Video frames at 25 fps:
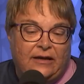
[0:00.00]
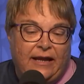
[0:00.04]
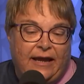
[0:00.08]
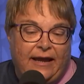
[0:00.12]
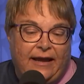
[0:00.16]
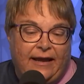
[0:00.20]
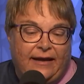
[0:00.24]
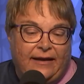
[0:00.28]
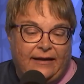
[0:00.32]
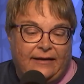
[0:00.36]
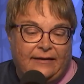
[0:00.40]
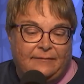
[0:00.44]

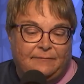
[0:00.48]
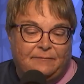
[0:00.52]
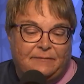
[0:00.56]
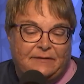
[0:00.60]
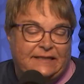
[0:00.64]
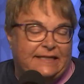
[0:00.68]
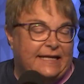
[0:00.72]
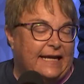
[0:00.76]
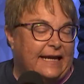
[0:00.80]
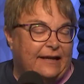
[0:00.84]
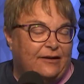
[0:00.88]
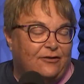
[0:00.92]
and
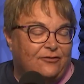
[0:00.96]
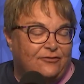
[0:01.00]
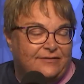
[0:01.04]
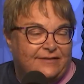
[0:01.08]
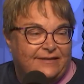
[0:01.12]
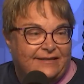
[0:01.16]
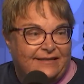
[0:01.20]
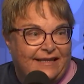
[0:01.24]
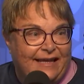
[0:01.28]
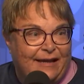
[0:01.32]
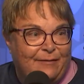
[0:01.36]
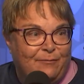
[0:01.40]

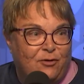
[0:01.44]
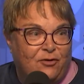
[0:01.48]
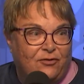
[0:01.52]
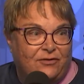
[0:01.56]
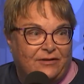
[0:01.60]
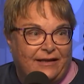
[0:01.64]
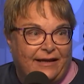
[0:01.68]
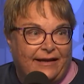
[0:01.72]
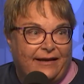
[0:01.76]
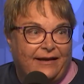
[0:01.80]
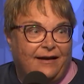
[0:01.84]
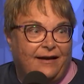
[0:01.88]
potatoes, they
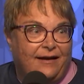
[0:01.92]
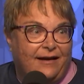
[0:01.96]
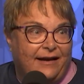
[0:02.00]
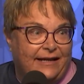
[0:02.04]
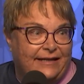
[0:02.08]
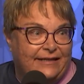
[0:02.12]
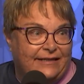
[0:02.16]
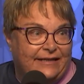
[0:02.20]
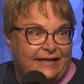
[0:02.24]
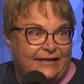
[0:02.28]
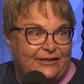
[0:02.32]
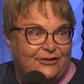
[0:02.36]
both like high
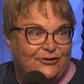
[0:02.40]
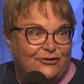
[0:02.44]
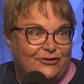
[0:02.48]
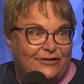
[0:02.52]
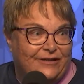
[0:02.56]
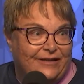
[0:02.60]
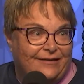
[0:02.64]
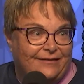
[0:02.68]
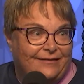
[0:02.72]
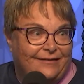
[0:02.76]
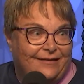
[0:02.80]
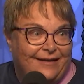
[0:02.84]

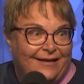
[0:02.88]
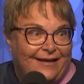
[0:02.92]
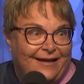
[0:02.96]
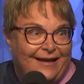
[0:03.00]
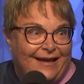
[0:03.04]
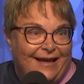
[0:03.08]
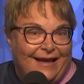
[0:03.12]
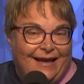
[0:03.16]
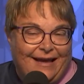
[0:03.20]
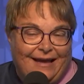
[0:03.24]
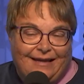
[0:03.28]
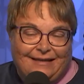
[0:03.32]
nitrogen.
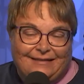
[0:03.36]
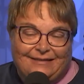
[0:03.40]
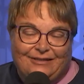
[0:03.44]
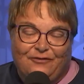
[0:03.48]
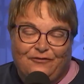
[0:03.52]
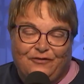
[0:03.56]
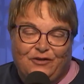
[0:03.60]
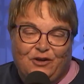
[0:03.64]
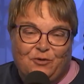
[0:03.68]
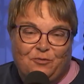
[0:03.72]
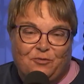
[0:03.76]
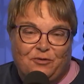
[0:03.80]
Mm-hmm. So,
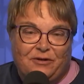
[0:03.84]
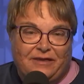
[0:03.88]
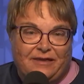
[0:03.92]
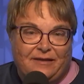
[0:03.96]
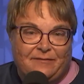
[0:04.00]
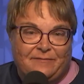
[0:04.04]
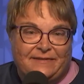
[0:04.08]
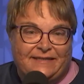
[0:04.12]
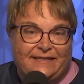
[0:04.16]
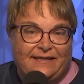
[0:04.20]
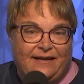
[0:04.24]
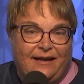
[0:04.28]
if you put
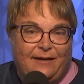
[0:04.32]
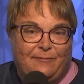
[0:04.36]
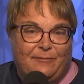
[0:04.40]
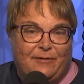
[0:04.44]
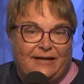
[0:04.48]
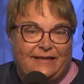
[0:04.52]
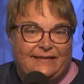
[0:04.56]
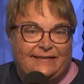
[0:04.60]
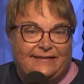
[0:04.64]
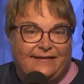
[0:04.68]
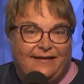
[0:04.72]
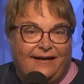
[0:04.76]
them side
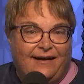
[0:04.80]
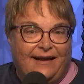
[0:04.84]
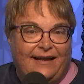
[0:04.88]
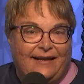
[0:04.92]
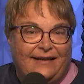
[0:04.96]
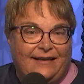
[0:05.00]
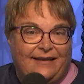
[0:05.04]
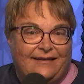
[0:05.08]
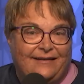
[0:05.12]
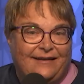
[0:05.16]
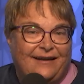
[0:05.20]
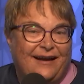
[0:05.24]
by
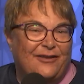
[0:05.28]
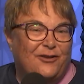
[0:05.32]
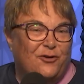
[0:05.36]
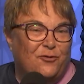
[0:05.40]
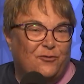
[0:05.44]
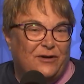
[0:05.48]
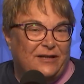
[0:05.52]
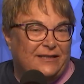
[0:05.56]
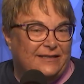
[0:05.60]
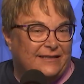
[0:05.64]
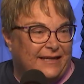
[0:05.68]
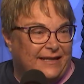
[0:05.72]
side, neither
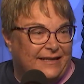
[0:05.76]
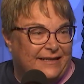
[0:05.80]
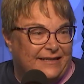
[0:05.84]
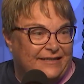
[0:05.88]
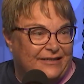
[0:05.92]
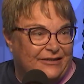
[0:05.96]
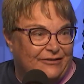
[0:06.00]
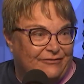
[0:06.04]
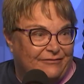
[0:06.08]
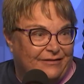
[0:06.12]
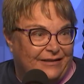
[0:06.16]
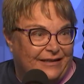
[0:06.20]
one's going to
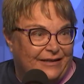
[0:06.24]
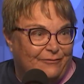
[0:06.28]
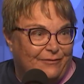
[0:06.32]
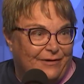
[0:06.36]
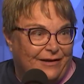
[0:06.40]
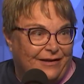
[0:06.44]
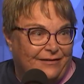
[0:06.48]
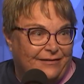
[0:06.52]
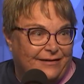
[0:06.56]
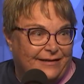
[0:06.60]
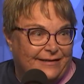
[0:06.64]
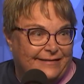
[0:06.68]
do really
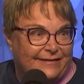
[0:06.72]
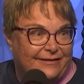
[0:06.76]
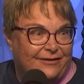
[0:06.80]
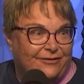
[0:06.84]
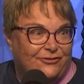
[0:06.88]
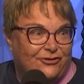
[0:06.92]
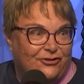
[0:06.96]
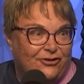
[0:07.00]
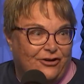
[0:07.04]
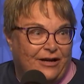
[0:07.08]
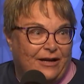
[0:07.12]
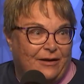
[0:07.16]
well because they're
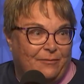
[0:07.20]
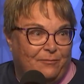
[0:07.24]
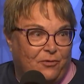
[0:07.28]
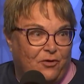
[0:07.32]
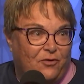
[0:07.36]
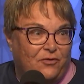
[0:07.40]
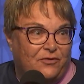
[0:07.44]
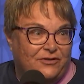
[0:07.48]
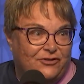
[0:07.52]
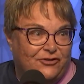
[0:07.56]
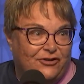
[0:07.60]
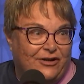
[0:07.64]
try-
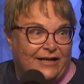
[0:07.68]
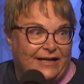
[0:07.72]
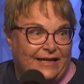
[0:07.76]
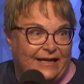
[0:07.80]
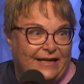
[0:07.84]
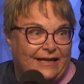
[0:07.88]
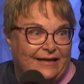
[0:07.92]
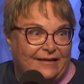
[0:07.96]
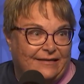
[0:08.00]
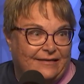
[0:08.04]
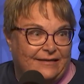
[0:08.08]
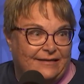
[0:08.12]
both trying to
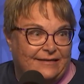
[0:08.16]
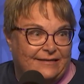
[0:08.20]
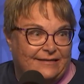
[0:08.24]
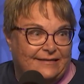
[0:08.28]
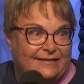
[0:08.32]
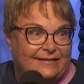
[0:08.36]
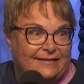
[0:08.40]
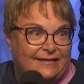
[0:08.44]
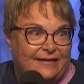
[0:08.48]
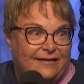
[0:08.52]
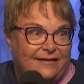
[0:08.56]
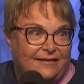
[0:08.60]
get
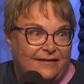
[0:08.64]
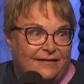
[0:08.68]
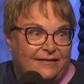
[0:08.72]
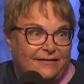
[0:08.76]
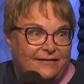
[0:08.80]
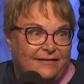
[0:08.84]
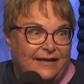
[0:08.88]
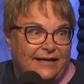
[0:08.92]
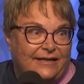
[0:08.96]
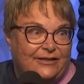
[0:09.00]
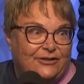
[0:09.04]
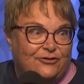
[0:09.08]
this
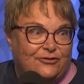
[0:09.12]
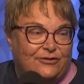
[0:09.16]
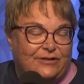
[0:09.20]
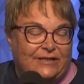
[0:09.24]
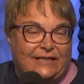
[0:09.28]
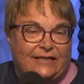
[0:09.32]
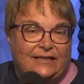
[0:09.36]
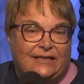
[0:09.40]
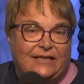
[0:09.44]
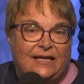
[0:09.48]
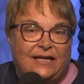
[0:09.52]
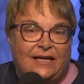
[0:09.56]

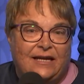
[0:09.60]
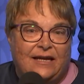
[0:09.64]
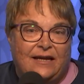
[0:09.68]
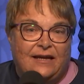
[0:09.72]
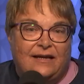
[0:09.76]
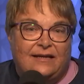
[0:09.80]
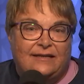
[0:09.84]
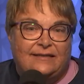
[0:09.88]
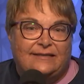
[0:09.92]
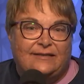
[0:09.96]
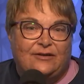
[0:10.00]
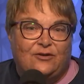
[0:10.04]
nitrogen.
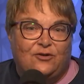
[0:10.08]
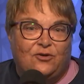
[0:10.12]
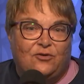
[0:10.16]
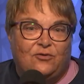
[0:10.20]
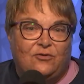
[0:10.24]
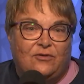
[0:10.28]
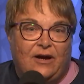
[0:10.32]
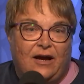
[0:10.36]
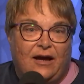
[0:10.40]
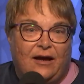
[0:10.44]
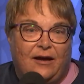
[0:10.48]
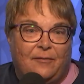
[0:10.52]

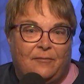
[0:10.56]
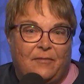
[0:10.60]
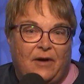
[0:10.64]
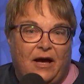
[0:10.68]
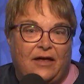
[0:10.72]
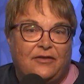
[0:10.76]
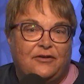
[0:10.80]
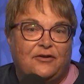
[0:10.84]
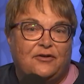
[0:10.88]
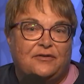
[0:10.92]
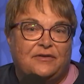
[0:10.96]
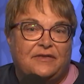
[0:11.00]
So, um,
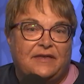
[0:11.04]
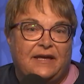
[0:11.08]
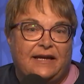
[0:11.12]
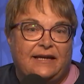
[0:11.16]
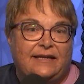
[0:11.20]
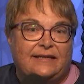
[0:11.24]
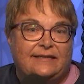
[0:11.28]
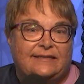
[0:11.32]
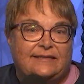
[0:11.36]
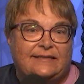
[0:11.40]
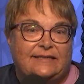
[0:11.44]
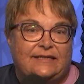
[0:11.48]
other
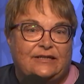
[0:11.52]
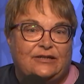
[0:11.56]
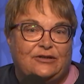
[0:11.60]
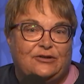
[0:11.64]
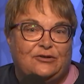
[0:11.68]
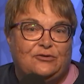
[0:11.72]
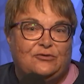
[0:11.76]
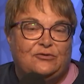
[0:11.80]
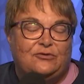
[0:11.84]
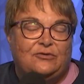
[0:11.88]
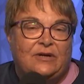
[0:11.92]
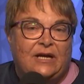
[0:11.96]
things
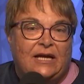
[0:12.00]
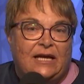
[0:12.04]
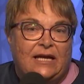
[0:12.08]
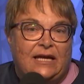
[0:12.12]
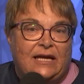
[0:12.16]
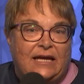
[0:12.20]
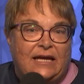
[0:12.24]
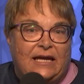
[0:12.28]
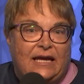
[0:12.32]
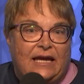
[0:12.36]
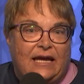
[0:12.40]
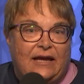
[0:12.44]
too,
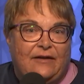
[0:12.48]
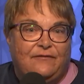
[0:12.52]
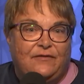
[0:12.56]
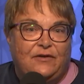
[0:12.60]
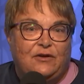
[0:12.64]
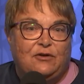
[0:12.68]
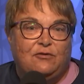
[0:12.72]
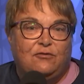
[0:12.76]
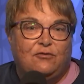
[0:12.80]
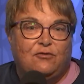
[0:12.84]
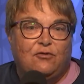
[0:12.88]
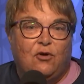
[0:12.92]
if
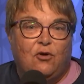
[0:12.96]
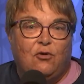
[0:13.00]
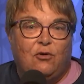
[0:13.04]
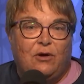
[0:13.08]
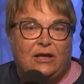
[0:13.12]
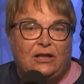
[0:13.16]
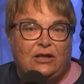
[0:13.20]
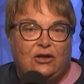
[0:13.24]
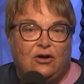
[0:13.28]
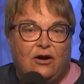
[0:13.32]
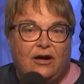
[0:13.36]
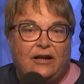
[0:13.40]
you grow
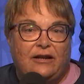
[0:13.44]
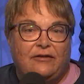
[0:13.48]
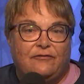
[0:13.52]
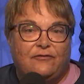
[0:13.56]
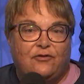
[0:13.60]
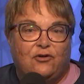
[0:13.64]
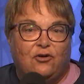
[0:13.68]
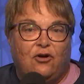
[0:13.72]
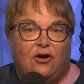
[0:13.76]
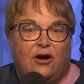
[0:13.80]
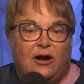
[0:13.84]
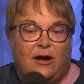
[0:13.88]
a lot of
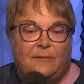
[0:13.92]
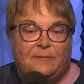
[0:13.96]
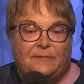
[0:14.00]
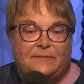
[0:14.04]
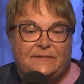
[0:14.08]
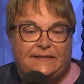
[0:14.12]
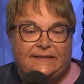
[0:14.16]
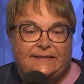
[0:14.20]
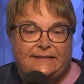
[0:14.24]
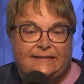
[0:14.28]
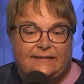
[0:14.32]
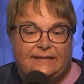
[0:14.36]

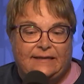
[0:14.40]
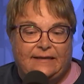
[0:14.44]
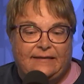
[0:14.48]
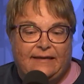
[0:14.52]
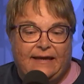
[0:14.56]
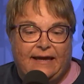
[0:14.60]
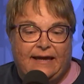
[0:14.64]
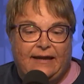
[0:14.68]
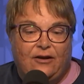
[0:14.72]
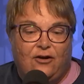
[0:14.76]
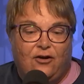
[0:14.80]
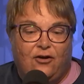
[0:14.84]
crops
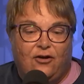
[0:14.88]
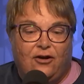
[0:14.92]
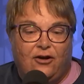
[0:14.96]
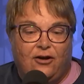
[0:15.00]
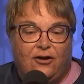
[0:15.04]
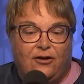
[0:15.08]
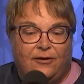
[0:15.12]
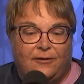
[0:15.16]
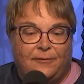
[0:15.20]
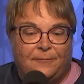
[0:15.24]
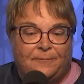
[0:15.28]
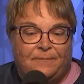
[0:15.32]
that
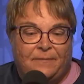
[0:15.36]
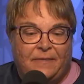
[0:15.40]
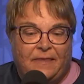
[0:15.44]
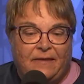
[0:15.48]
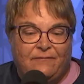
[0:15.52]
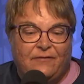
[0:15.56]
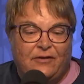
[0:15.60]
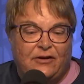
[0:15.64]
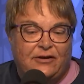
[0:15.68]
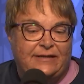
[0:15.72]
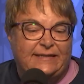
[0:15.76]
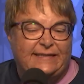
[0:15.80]
are
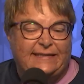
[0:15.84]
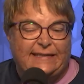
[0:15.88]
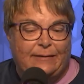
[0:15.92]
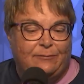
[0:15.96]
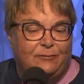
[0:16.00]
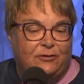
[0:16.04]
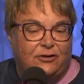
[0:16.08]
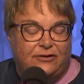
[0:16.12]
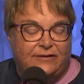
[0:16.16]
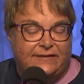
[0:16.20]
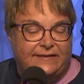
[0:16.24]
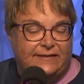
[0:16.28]
very
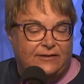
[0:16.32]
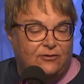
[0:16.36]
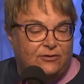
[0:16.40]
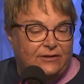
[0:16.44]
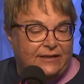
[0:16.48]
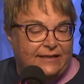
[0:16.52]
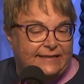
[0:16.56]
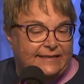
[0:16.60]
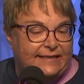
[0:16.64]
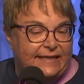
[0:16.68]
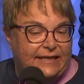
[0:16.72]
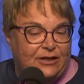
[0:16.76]
similar, so
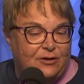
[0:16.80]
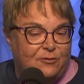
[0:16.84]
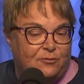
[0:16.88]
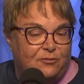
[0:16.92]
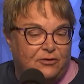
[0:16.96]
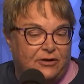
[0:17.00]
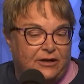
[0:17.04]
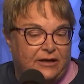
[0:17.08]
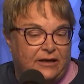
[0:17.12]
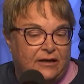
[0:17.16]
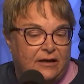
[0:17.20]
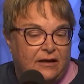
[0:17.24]
let's say you
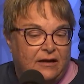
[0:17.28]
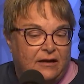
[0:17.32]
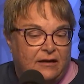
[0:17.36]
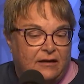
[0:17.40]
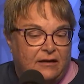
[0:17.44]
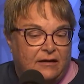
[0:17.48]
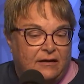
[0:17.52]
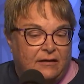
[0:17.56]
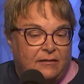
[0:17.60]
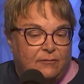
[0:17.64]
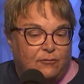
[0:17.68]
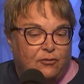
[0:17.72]
put
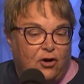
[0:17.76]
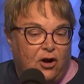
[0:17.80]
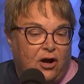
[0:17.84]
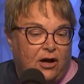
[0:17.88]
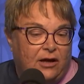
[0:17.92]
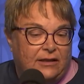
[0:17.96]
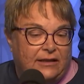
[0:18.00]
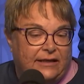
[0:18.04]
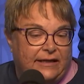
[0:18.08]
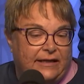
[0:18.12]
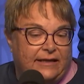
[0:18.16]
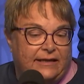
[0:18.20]

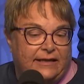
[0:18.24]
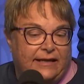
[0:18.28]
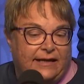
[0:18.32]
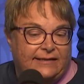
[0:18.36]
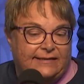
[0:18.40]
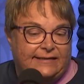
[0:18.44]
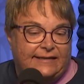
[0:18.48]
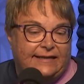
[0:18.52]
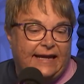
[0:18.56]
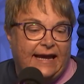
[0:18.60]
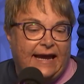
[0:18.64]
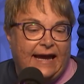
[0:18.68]
broccoli
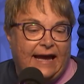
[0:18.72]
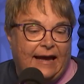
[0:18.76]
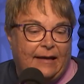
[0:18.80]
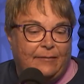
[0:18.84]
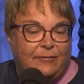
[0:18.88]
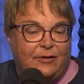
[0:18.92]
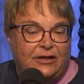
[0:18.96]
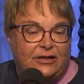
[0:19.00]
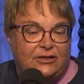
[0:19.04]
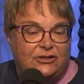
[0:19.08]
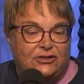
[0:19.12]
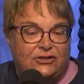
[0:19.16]
next to
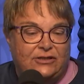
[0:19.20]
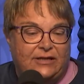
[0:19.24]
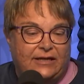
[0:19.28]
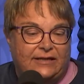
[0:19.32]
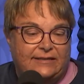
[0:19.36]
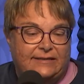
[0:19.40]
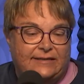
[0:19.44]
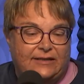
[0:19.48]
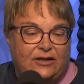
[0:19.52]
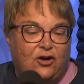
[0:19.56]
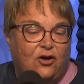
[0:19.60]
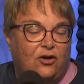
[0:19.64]
cabbage,
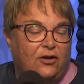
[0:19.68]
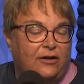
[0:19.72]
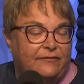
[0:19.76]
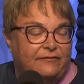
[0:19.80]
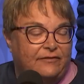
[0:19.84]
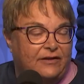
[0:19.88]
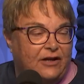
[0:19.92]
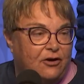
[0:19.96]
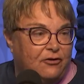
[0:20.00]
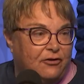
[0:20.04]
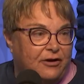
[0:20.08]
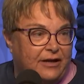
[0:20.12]
next to
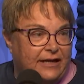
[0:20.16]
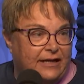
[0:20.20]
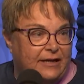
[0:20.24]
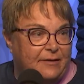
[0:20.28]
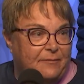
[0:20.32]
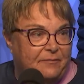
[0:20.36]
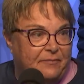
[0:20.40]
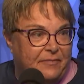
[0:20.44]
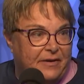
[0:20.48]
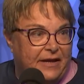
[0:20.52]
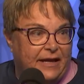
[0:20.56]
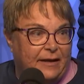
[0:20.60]
cauliflower in a
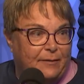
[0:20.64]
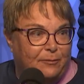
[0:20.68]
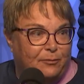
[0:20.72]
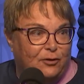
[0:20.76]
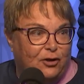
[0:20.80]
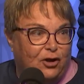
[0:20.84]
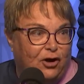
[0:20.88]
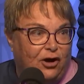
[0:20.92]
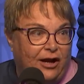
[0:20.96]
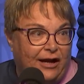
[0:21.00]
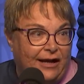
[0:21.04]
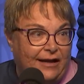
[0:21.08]
big
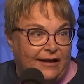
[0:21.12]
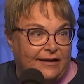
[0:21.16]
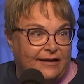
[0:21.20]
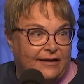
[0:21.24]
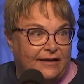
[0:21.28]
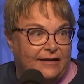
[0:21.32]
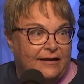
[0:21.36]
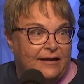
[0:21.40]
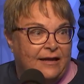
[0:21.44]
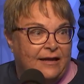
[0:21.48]
block